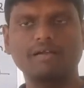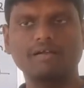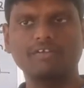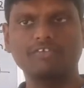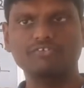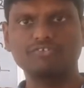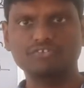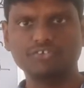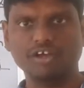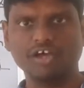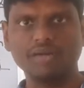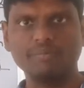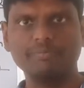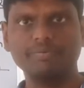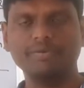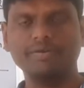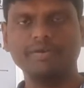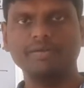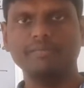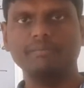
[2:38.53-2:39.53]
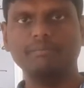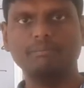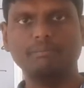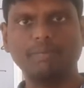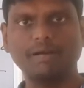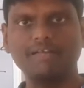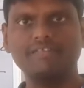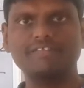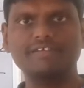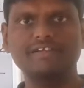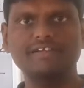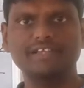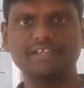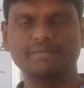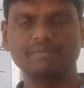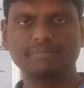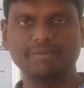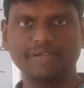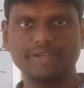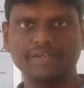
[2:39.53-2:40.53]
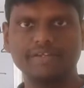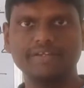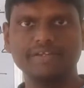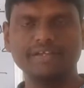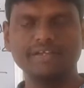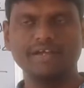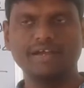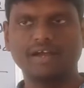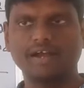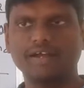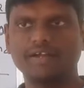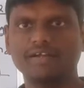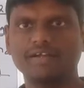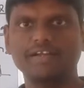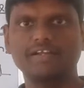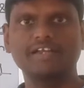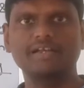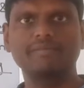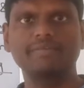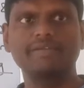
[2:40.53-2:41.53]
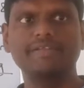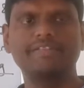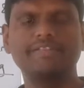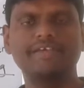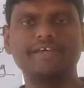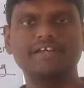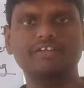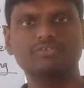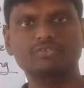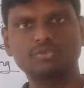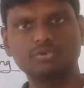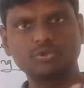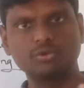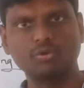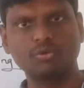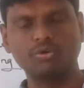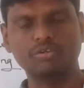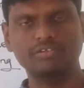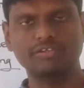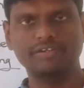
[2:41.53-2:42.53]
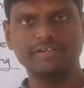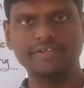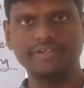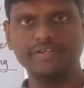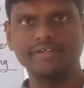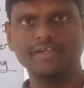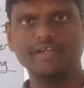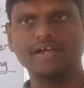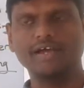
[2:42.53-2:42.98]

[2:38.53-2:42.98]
sharp pulsating pain, and it will be there throughout the day,